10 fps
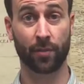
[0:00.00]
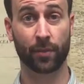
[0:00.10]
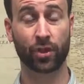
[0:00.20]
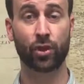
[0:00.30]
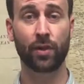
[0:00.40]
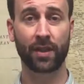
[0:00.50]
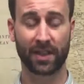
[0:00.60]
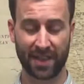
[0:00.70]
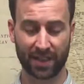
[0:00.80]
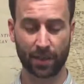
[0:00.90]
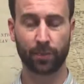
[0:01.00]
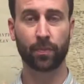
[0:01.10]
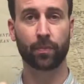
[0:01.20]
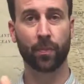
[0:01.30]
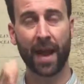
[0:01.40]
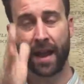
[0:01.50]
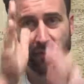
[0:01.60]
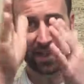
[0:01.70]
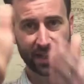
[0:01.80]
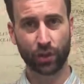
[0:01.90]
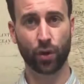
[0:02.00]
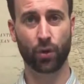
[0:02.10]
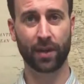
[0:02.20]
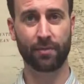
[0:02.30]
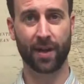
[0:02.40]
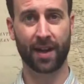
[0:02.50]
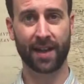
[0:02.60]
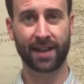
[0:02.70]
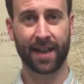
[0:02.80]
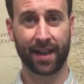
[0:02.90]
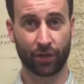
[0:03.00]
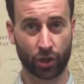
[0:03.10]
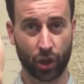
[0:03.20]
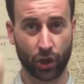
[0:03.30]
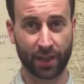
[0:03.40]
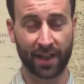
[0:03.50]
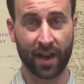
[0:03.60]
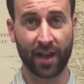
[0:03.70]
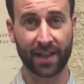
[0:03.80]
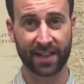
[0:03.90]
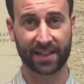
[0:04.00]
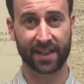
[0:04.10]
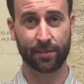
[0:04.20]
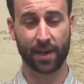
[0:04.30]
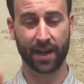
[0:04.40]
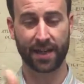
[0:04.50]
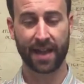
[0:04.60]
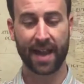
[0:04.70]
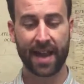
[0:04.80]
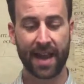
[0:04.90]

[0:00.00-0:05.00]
but you need to have an end goal in mind, have a target audience in mind,